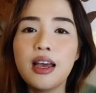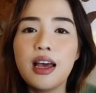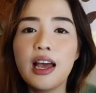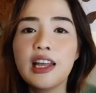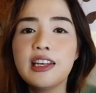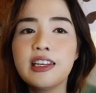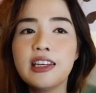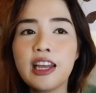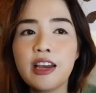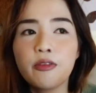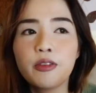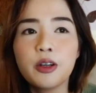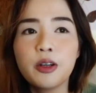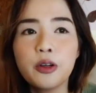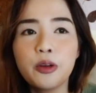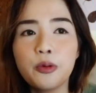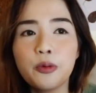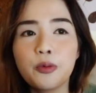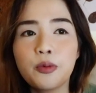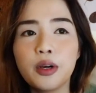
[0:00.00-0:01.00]
I
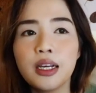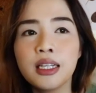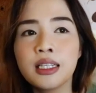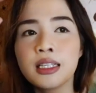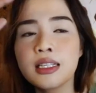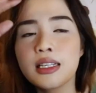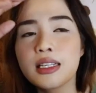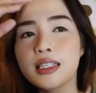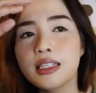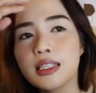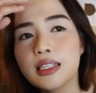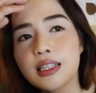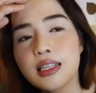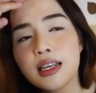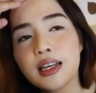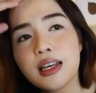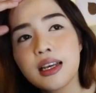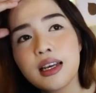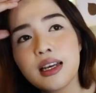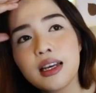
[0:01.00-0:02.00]
never once
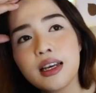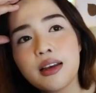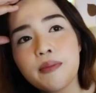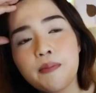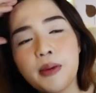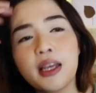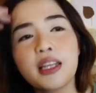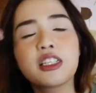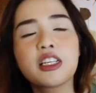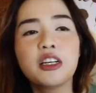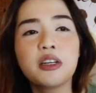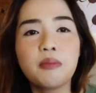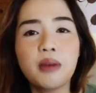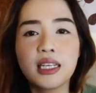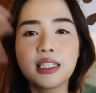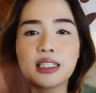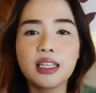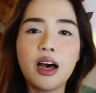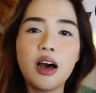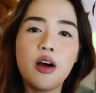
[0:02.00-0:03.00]
pictured
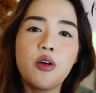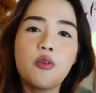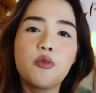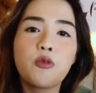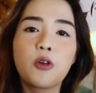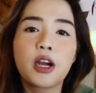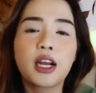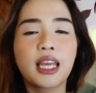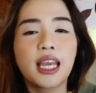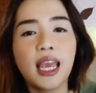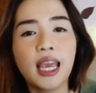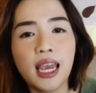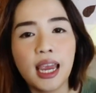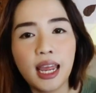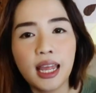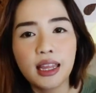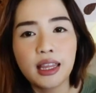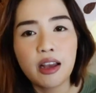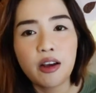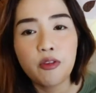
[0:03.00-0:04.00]
myself working
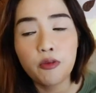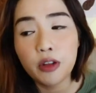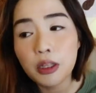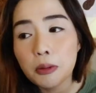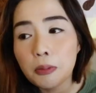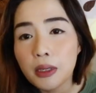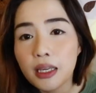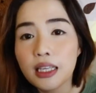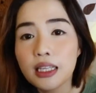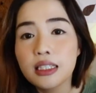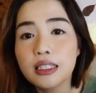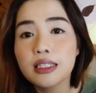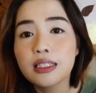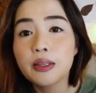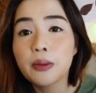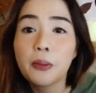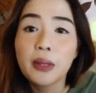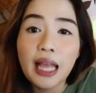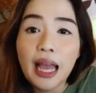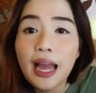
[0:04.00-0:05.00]
in the Philippines.
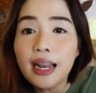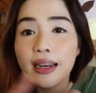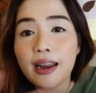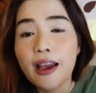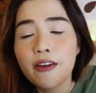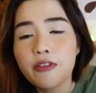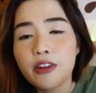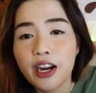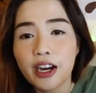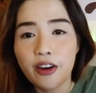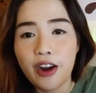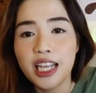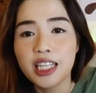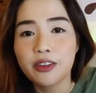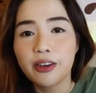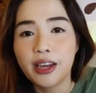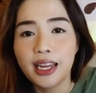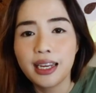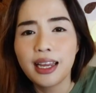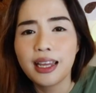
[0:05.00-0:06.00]
But then after I
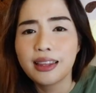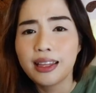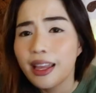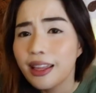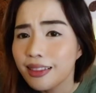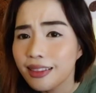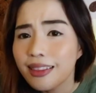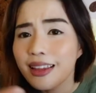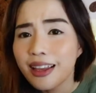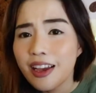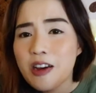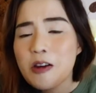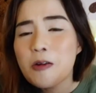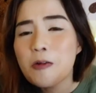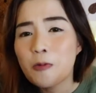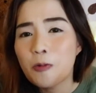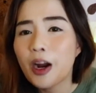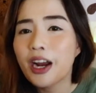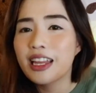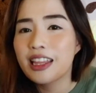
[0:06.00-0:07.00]
graduated, I did
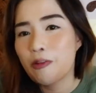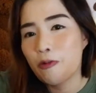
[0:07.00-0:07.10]
work in